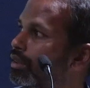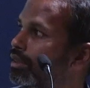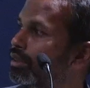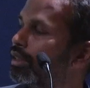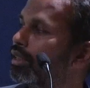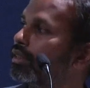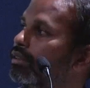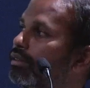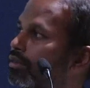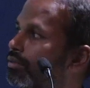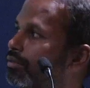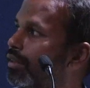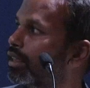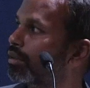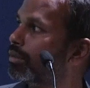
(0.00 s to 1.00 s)
recycled
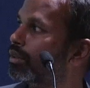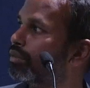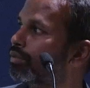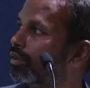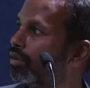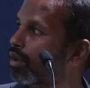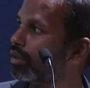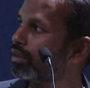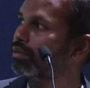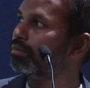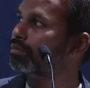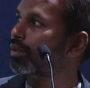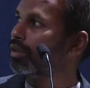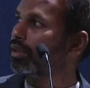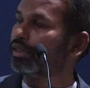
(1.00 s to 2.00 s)
fibers for cotton,
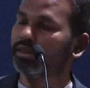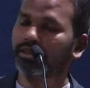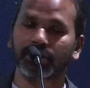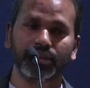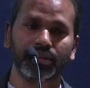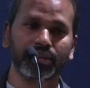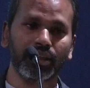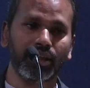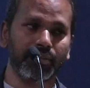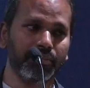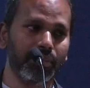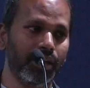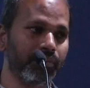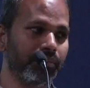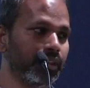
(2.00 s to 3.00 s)
polyester, and
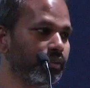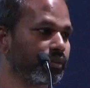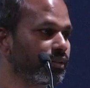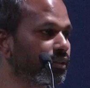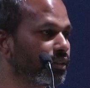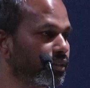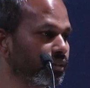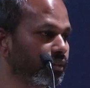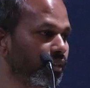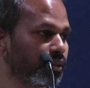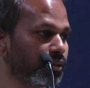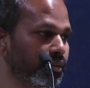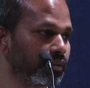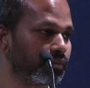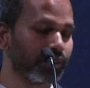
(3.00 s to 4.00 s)
man-made
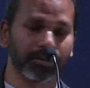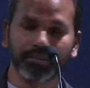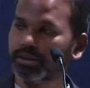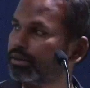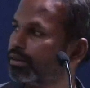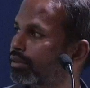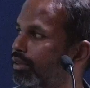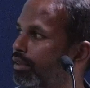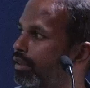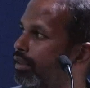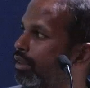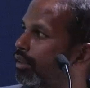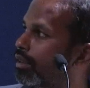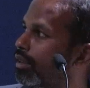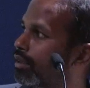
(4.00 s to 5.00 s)
cellulosic fibers.
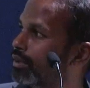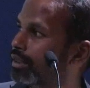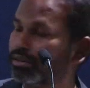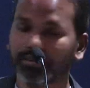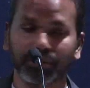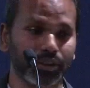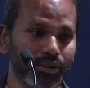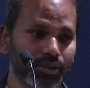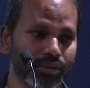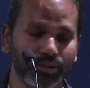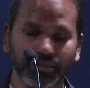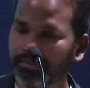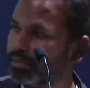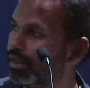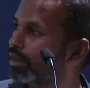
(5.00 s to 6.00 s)
which is
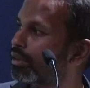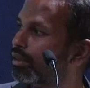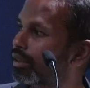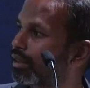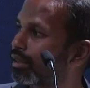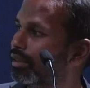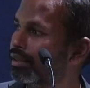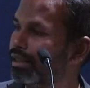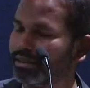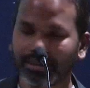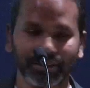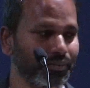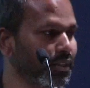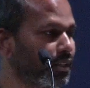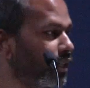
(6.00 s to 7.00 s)
viscous, right? I
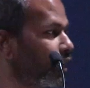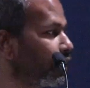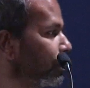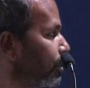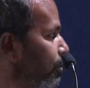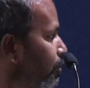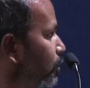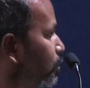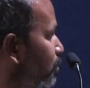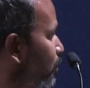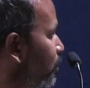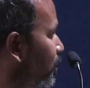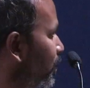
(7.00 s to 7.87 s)
think we are adding a few more